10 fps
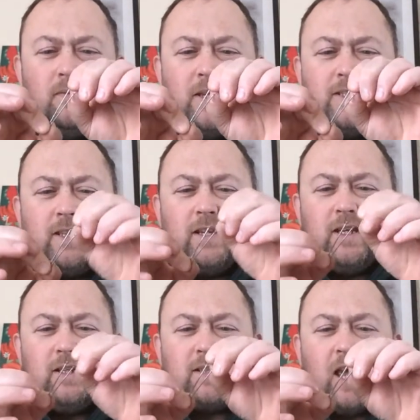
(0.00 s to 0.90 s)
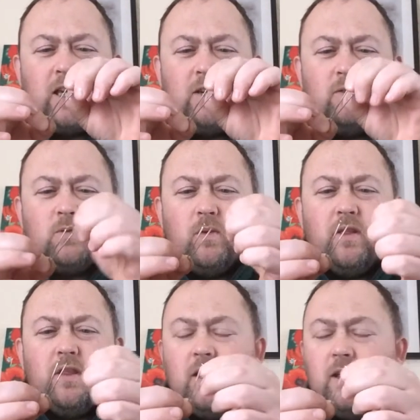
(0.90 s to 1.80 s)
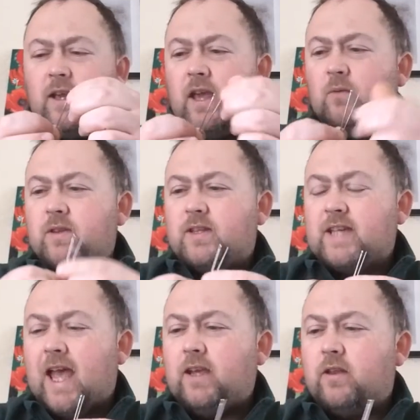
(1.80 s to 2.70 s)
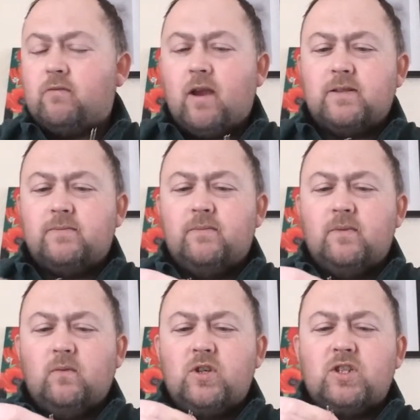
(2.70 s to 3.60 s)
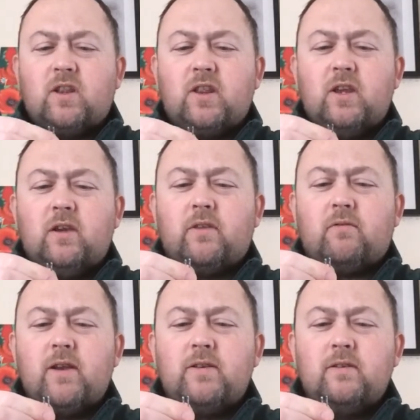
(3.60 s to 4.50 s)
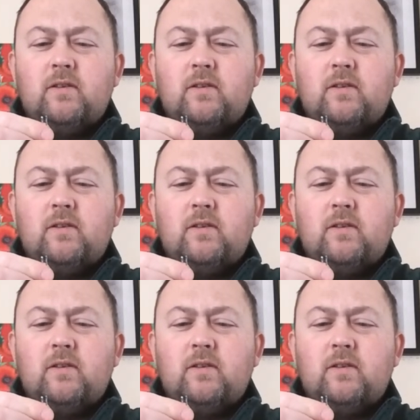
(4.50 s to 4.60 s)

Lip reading: the needles that I use with the tiger thread, which is the thicker thread.